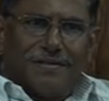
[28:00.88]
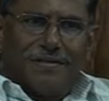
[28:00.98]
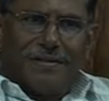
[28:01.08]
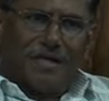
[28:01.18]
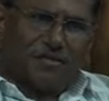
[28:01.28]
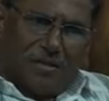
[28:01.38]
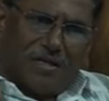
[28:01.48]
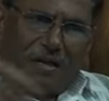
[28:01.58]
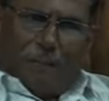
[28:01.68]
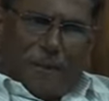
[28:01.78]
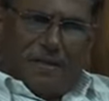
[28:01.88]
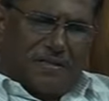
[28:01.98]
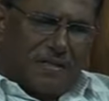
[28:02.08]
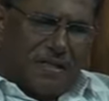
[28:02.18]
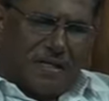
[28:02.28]
He has only the
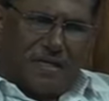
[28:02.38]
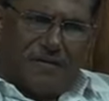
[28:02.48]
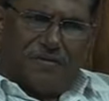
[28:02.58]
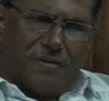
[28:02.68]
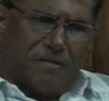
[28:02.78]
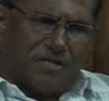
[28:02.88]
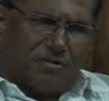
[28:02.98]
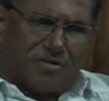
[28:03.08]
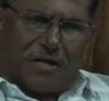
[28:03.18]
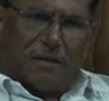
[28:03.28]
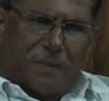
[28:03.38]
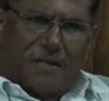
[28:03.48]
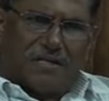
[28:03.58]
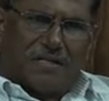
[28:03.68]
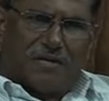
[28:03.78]
capacity. If he misuses the
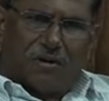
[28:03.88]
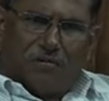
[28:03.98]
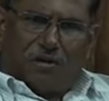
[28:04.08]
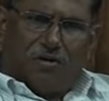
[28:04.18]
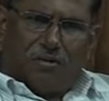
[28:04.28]
capacity, what will